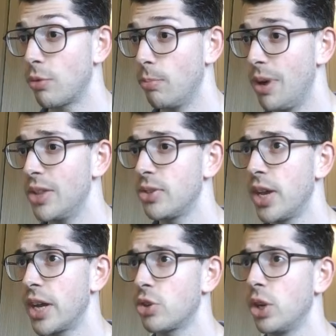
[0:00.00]
months
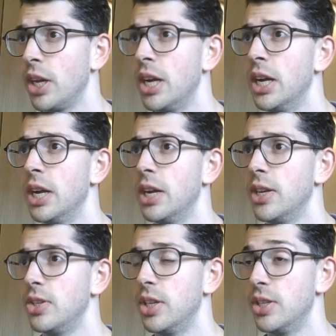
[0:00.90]
actually,
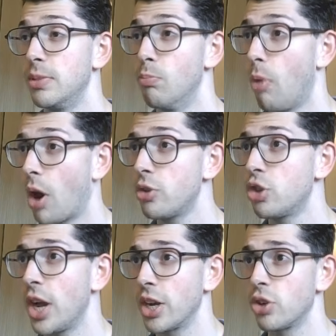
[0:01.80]
since March
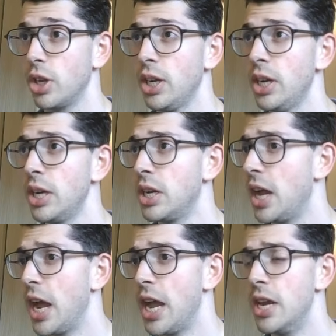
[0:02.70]
actually,
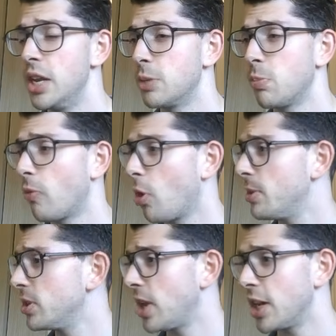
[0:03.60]
and its
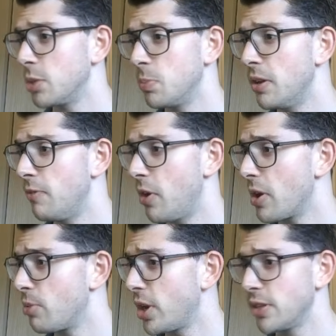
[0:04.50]
performance has been very
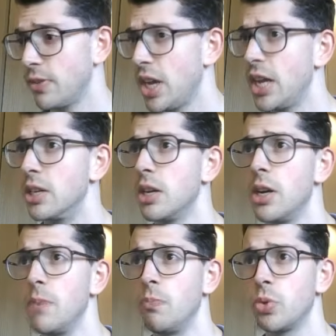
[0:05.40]
impressive to date.
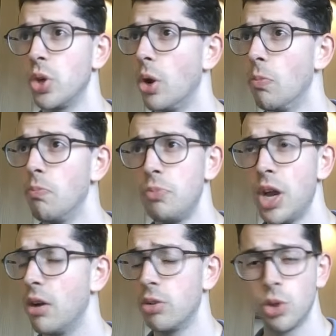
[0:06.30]
So
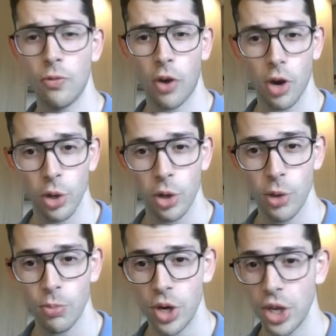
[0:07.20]
yeah, so far looking
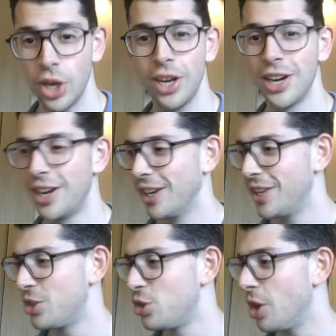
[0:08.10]
pretty good.
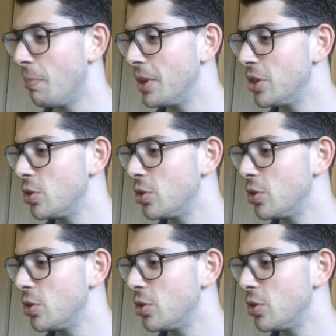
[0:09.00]
Let's jump into